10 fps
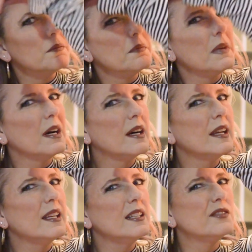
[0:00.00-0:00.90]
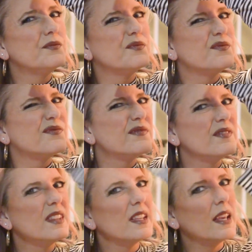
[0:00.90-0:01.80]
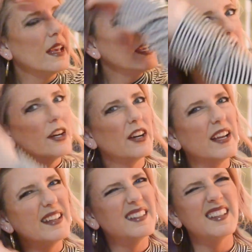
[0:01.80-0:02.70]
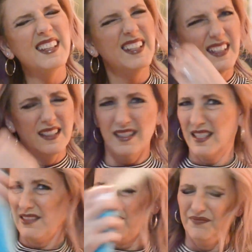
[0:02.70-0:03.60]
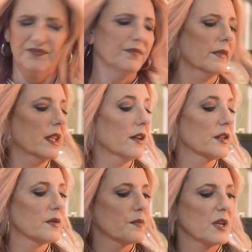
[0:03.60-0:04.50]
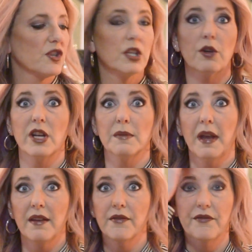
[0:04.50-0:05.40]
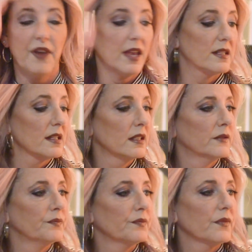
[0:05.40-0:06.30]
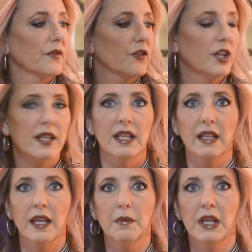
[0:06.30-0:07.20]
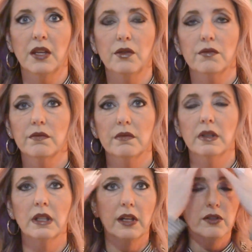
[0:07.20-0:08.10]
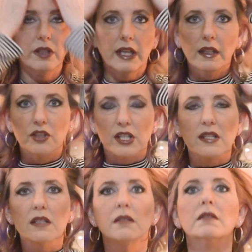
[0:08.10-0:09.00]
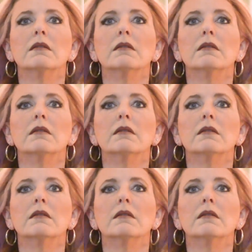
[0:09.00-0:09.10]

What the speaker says: my hair and ends, and especially across my face. If you're anything like me, you literally just